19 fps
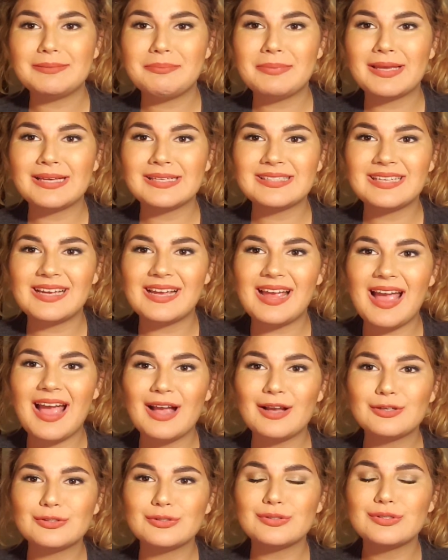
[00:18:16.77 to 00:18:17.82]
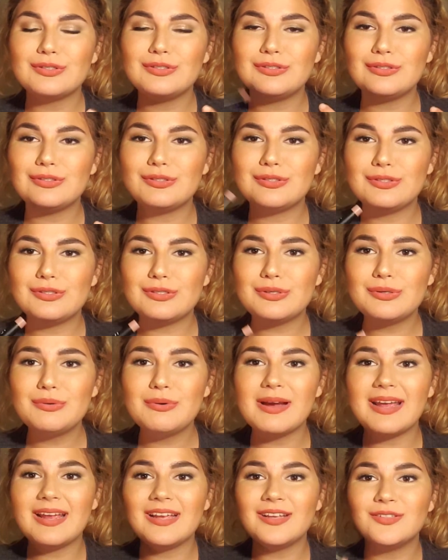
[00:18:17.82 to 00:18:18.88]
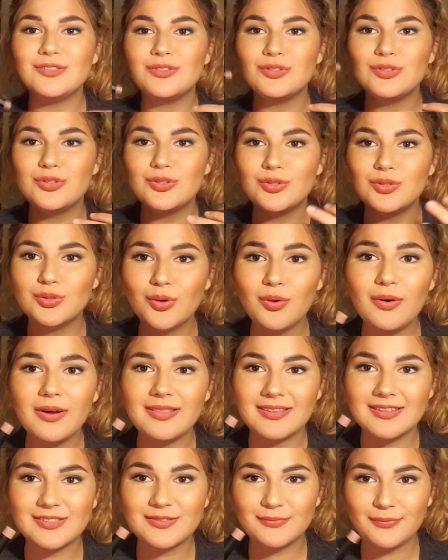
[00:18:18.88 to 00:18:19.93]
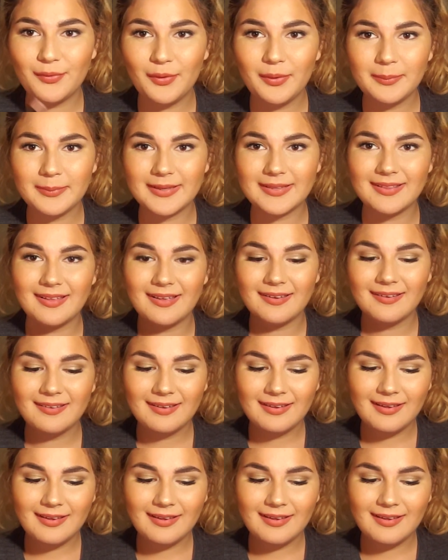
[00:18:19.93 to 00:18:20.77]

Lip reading: because I actually do enjoy this formula.